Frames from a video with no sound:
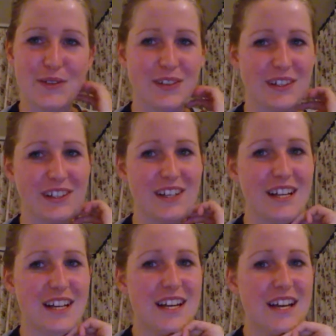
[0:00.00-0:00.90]
So
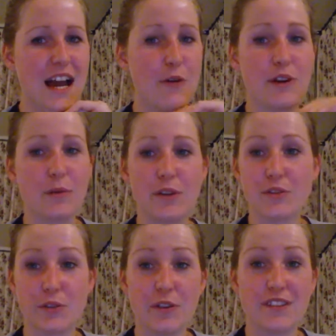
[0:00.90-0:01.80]
I really want
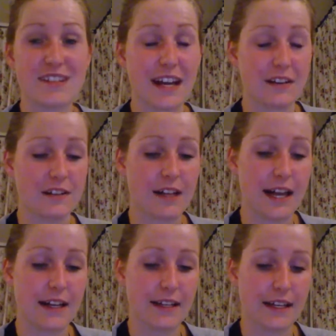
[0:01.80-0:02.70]
to grow this channel,
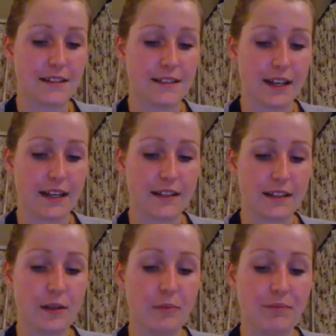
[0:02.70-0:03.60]
and that's like
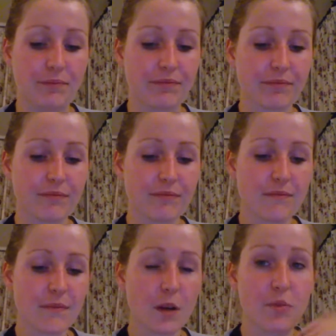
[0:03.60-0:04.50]
a
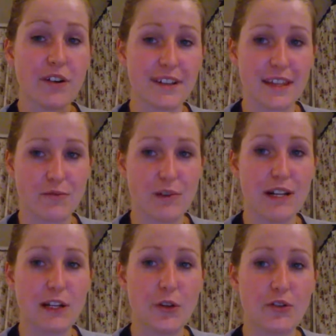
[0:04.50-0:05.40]
project that's
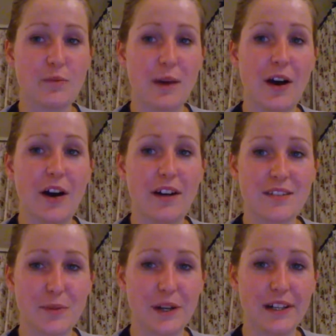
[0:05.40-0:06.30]
really close to my heart
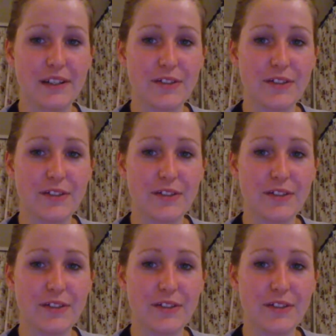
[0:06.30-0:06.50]
as well.